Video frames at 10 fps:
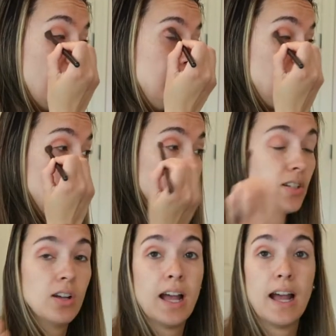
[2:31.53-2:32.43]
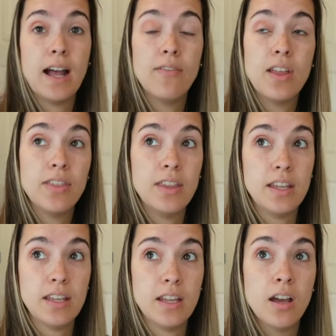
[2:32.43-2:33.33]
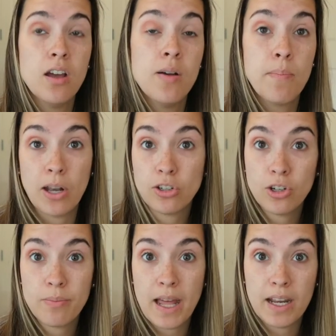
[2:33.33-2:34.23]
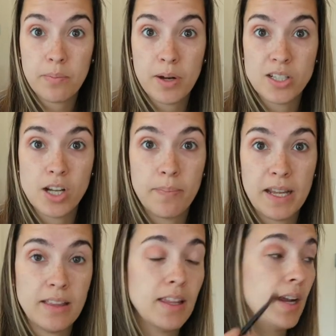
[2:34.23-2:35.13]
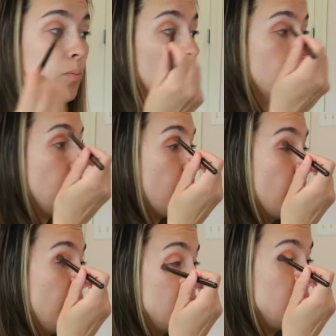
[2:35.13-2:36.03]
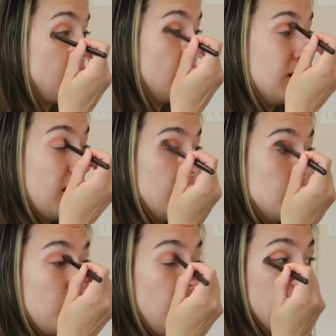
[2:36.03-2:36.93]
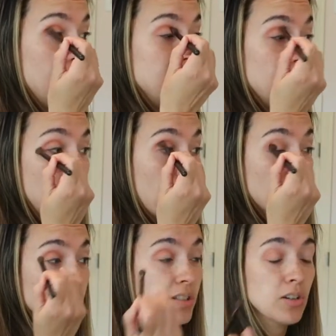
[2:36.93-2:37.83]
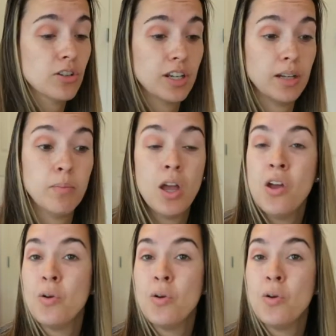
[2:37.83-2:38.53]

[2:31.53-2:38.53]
I do still have the monochromatic project pan that I'm working on this year, as well as the Partners in Cream,